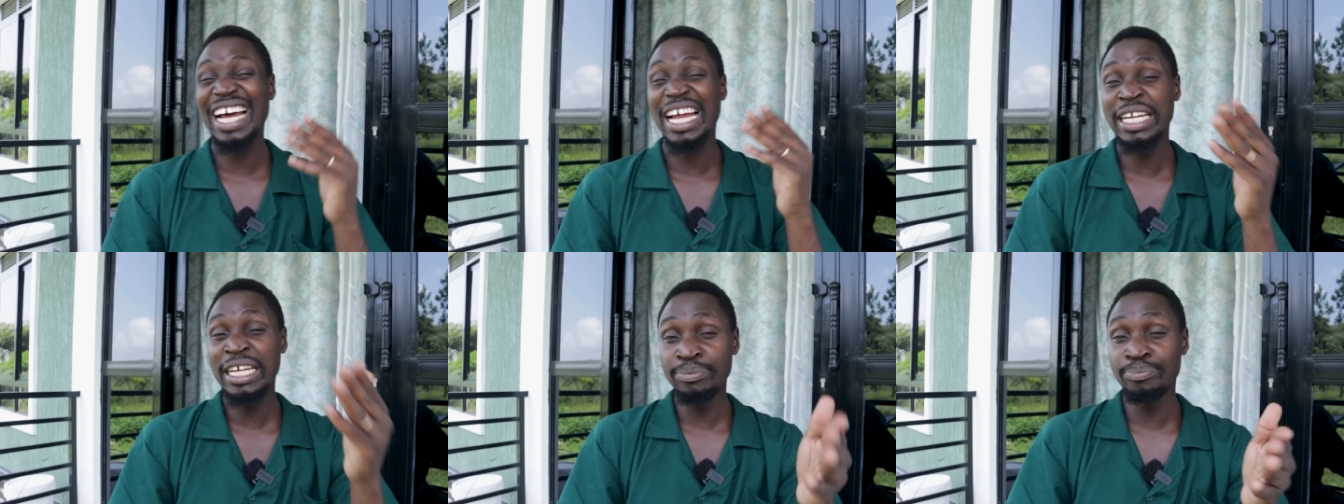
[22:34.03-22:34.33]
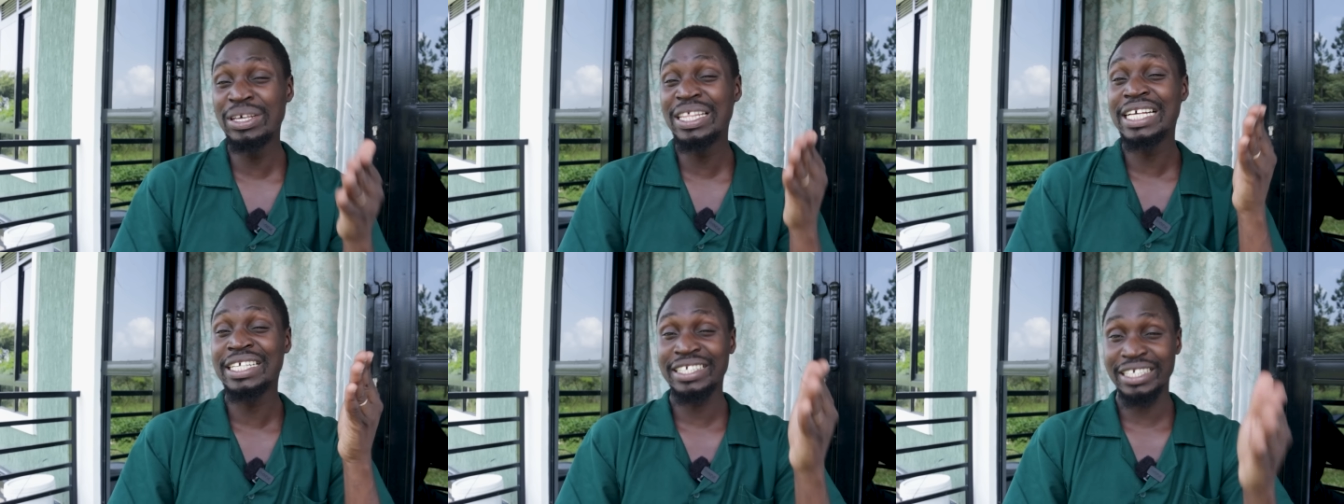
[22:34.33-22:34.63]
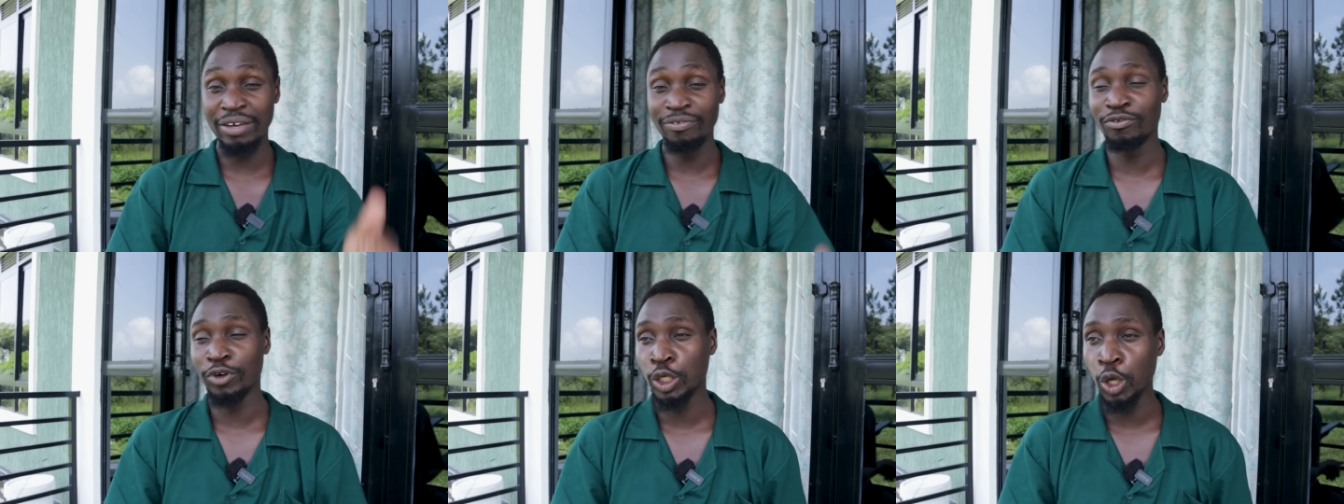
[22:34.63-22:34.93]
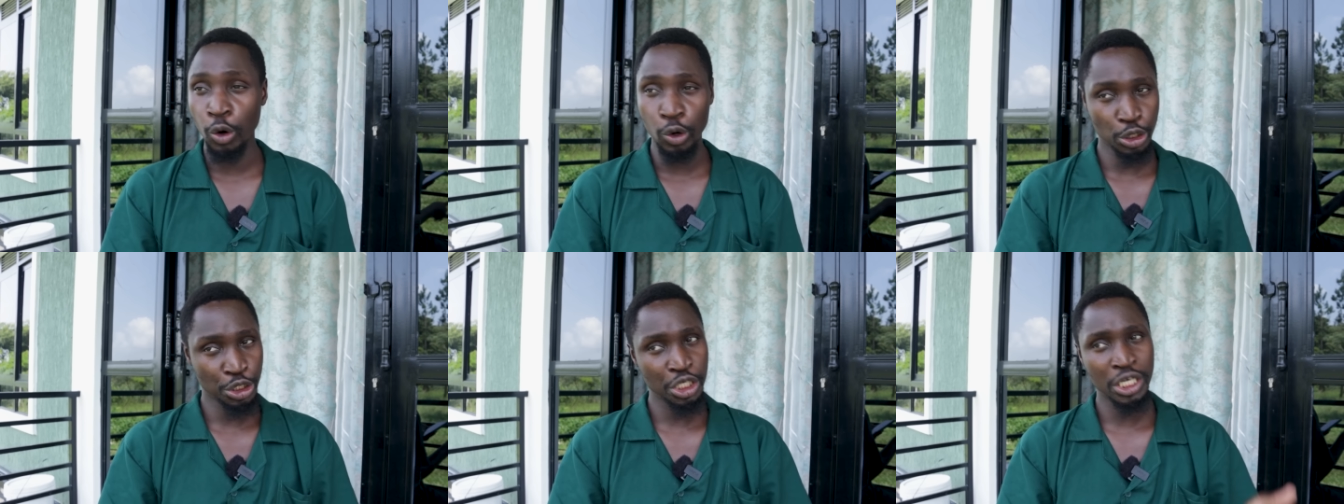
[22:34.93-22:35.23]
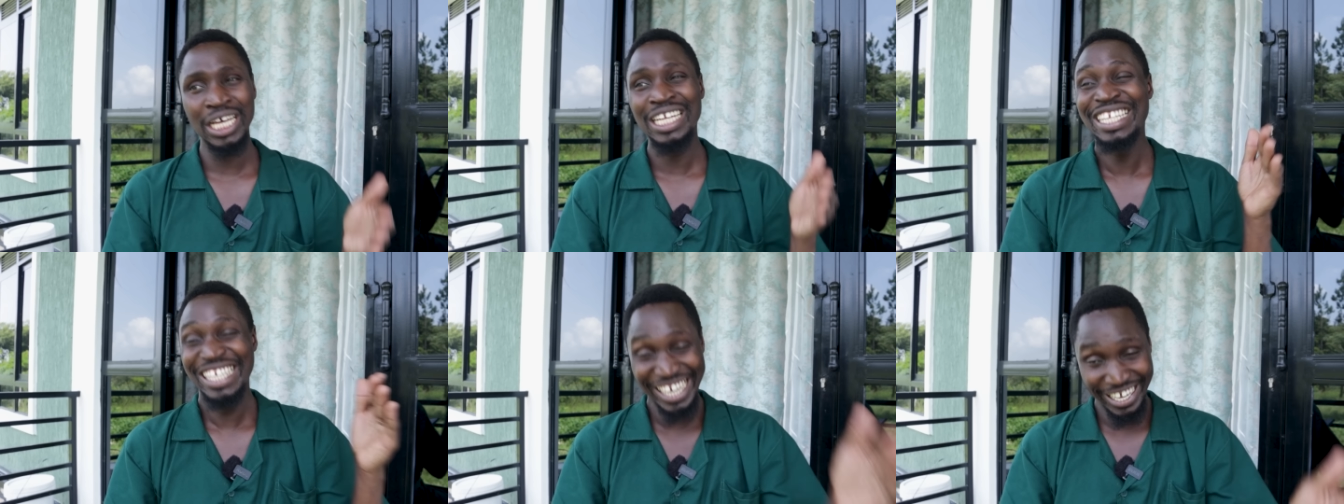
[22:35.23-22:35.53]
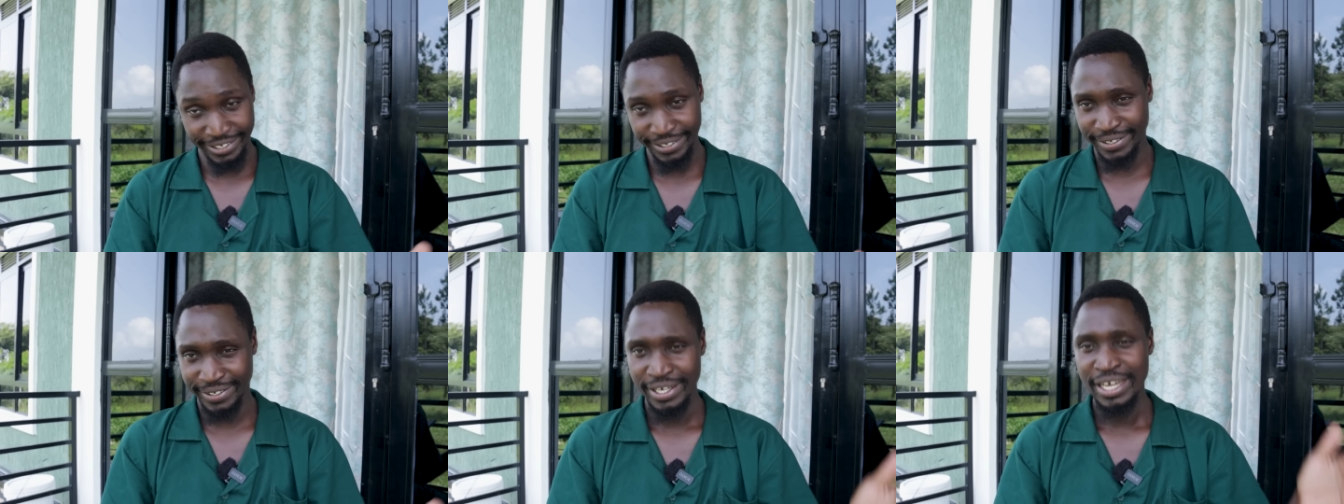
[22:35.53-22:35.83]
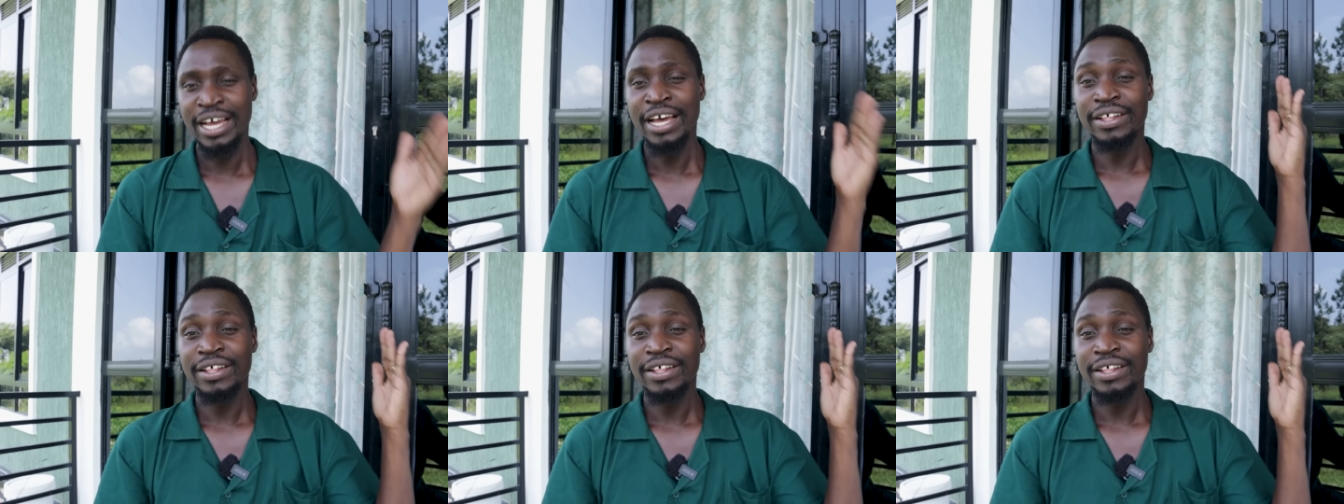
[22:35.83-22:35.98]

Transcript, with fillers: Can it be the same for local chicken? Yes,